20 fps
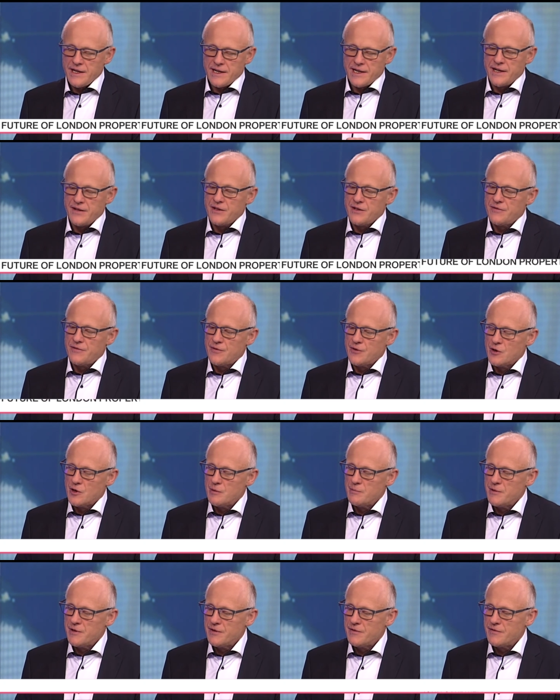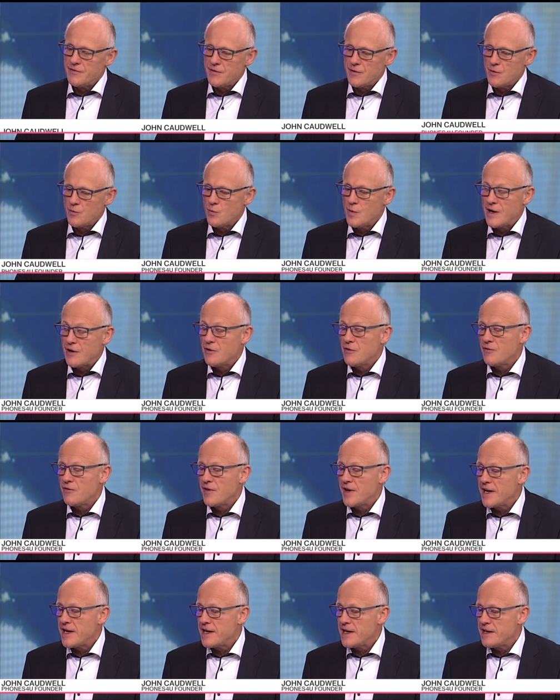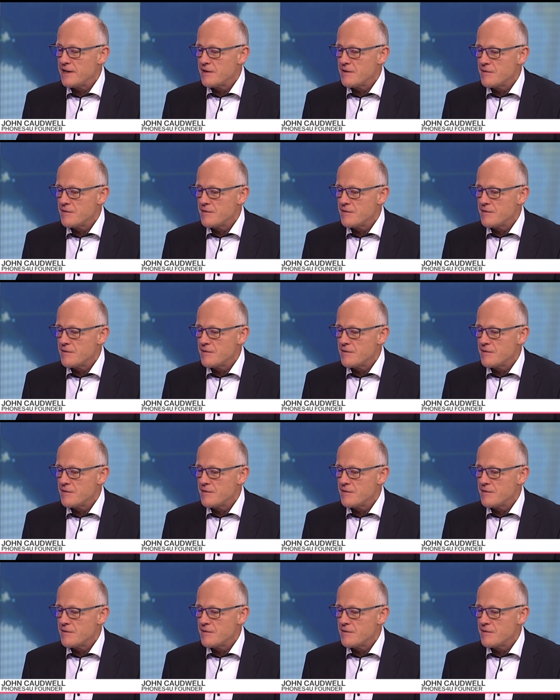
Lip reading: the form of welfare